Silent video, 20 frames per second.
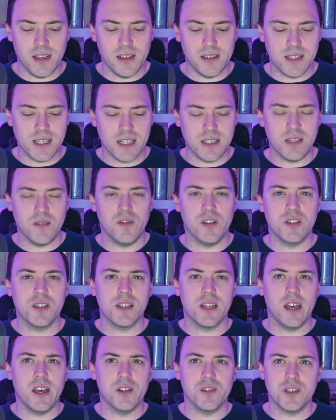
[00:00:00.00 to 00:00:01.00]
a sense of
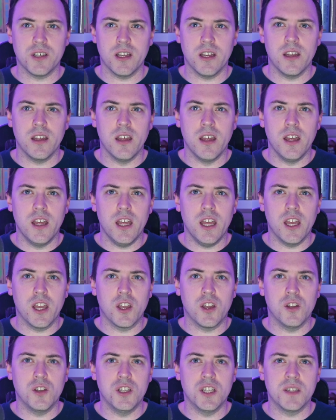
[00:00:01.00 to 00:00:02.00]
nostalgia.
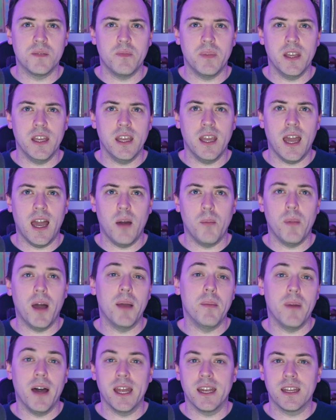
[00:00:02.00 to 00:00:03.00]
It could just be how
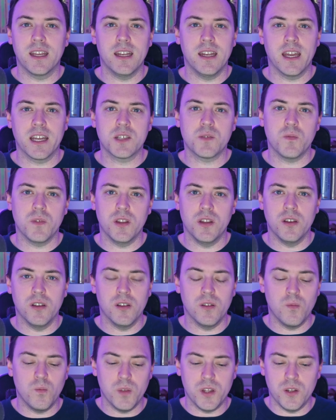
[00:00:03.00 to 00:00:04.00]
my mind connects with
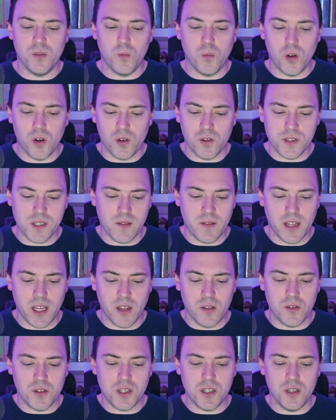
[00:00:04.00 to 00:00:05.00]
the worlds of the
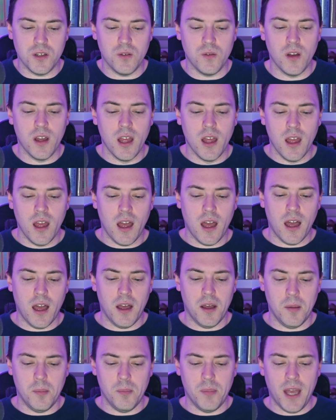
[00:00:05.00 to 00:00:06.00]
other two.
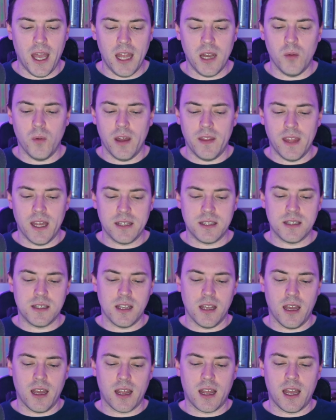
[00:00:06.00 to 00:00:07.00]
But anyway, that's
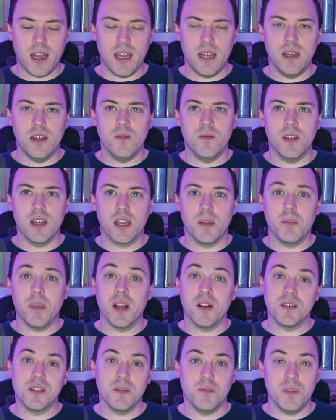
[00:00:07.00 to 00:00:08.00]
kind of the
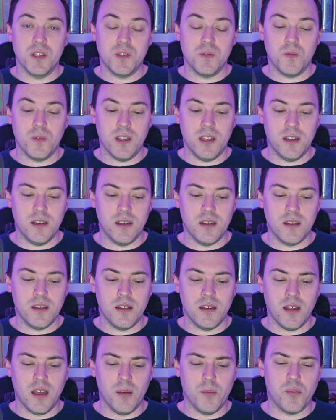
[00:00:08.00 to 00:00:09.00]
comparison between
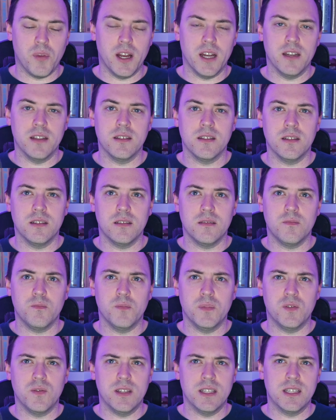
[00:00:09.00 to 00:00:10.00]
Brandon
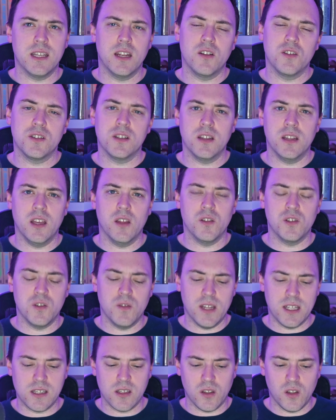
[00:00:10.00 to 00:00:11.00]
between Sanderson and the other two.
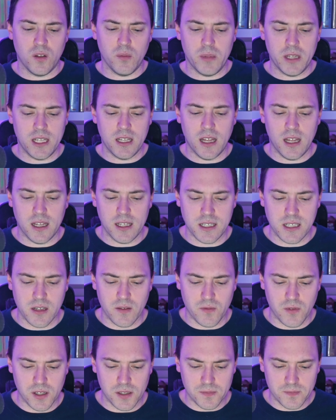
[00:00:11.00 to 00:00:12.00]
That's a little bit
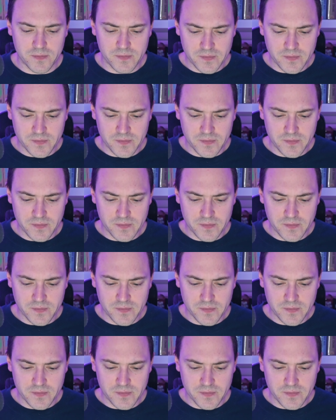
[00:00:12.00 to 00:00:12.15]
different.